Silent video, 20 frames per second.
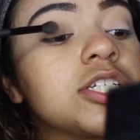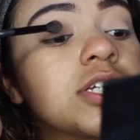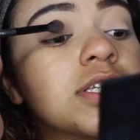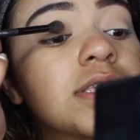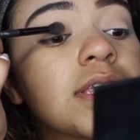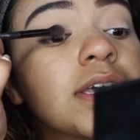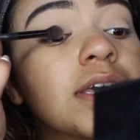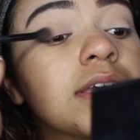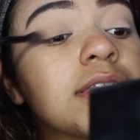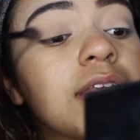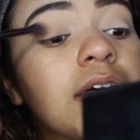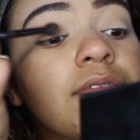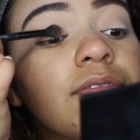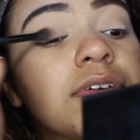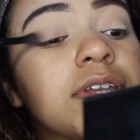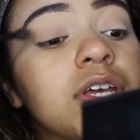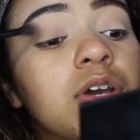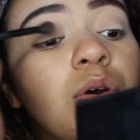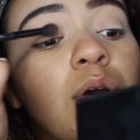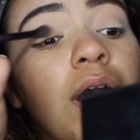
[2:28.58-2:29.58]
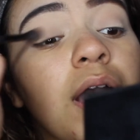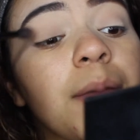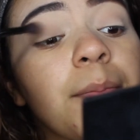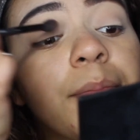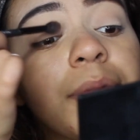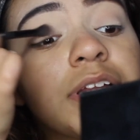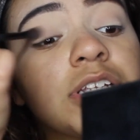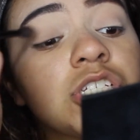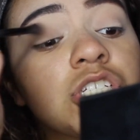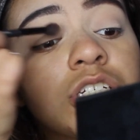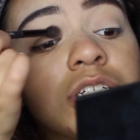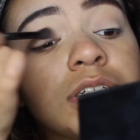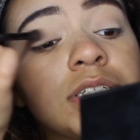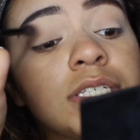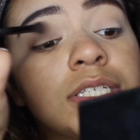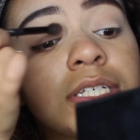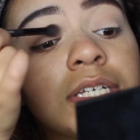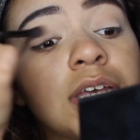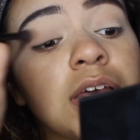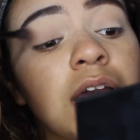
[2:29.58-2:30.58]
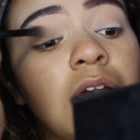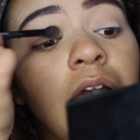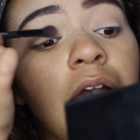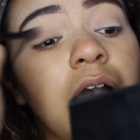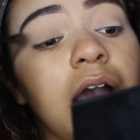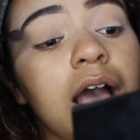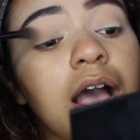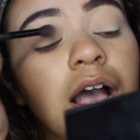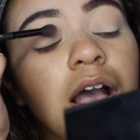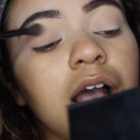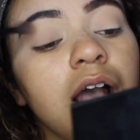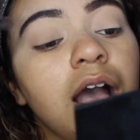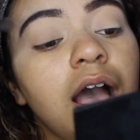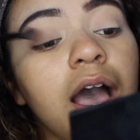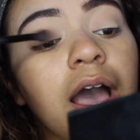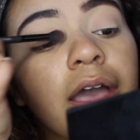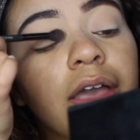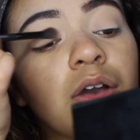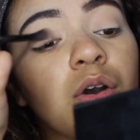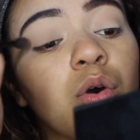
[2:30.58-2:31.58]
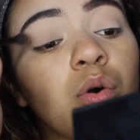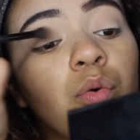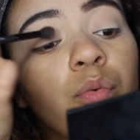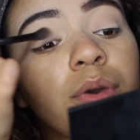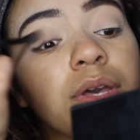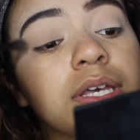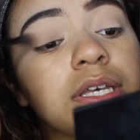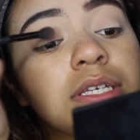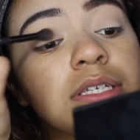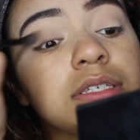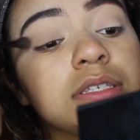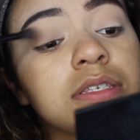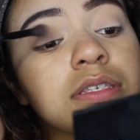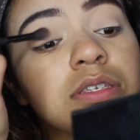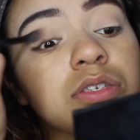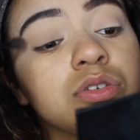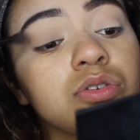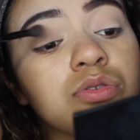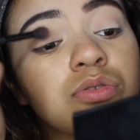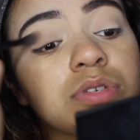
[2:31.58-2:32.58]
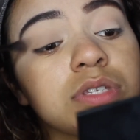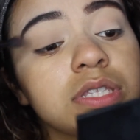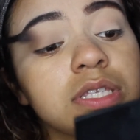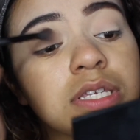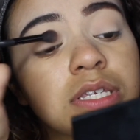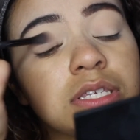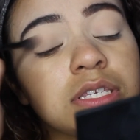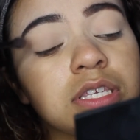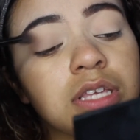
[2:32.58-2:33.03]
just like in that video I mentioned, I always use this